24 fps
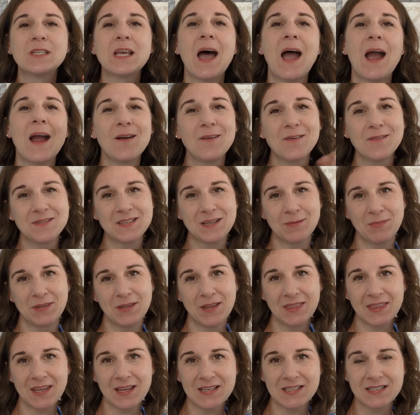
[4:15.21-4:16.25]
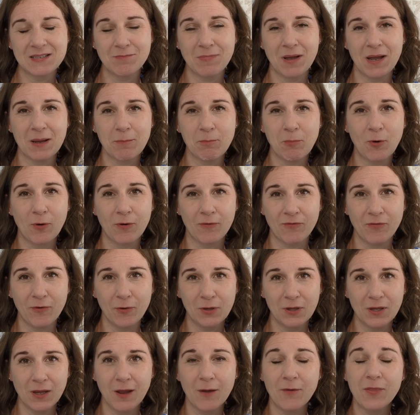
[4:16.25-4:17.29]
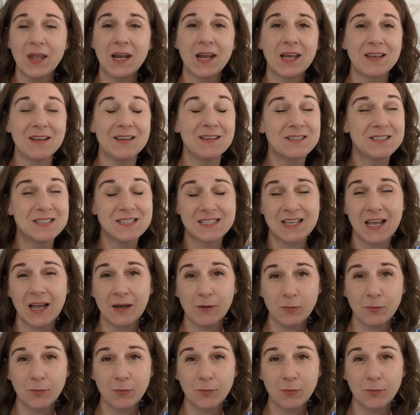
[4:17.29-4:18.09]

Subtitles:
I'm so tired of some of the things in my portfolio that I